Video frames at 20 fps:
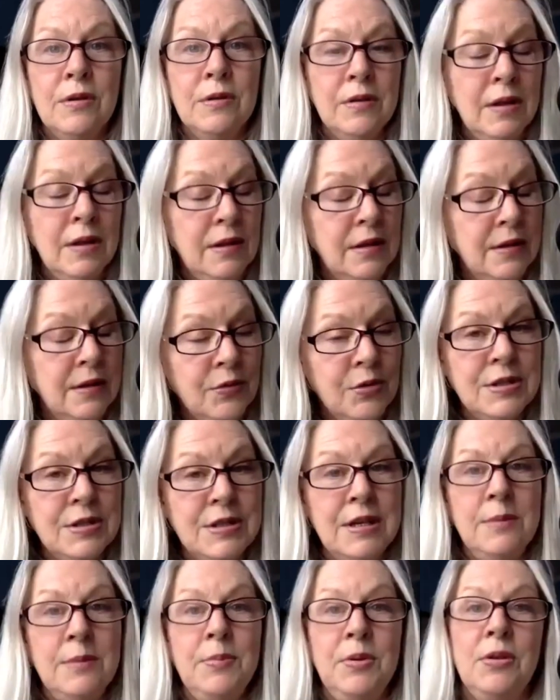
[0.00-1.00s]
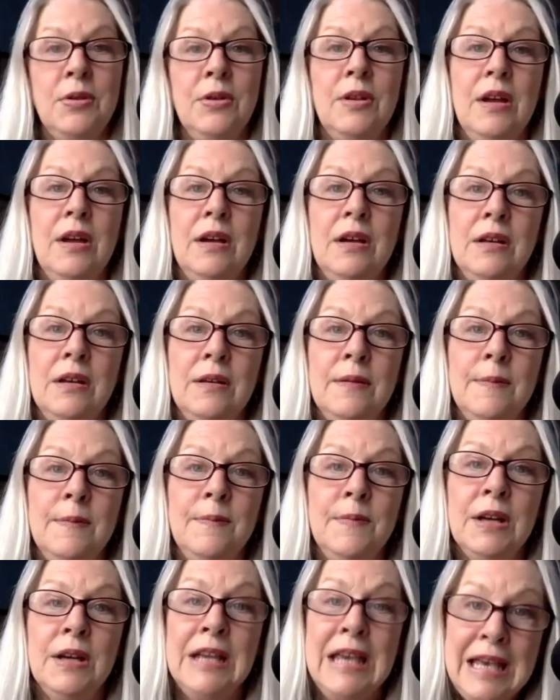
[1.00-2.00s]
like, for example,
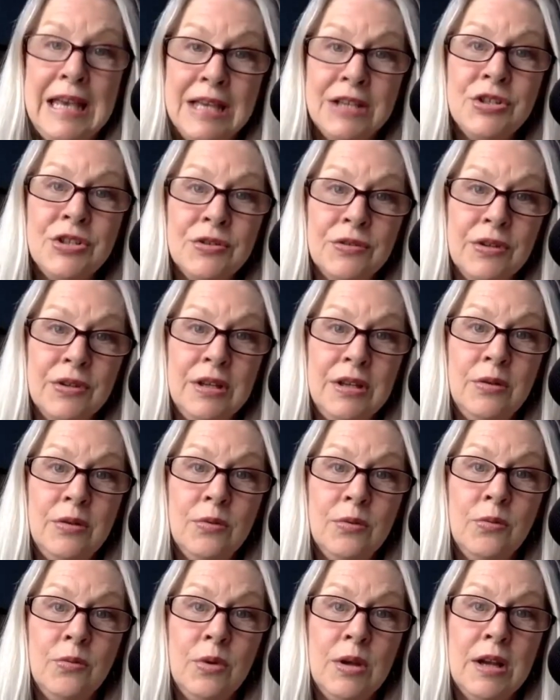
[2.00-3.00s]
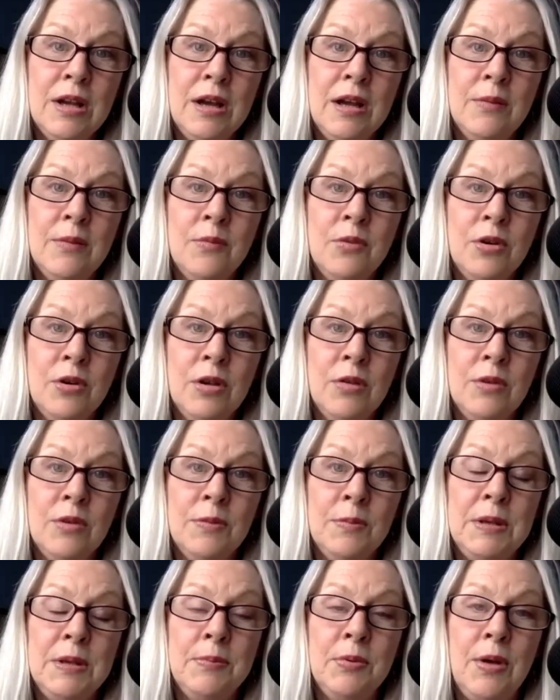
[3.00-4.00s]
occasionally when I am working
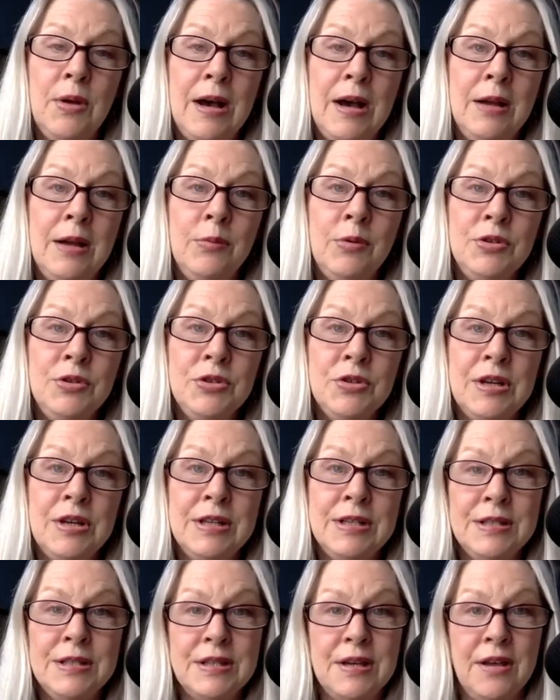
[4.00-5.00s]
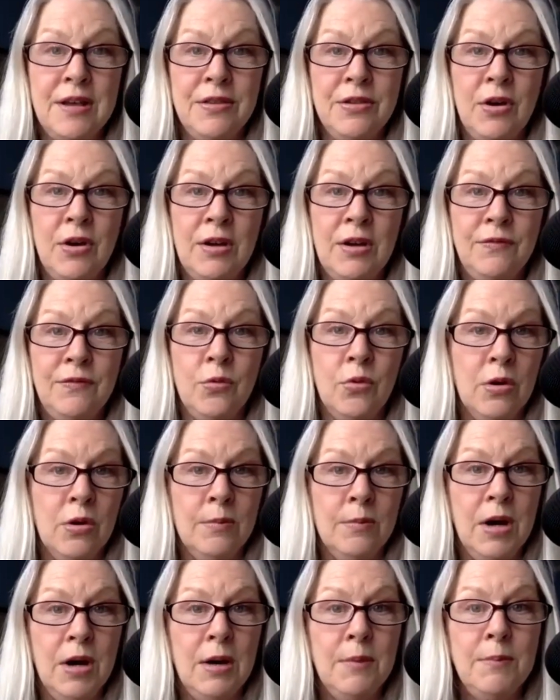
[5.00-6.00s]
with people, I will trace a thought
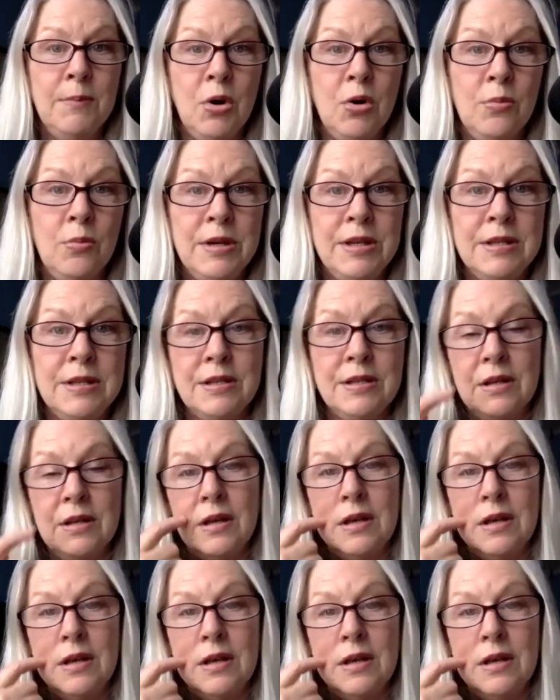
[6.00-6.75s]
form, a moment,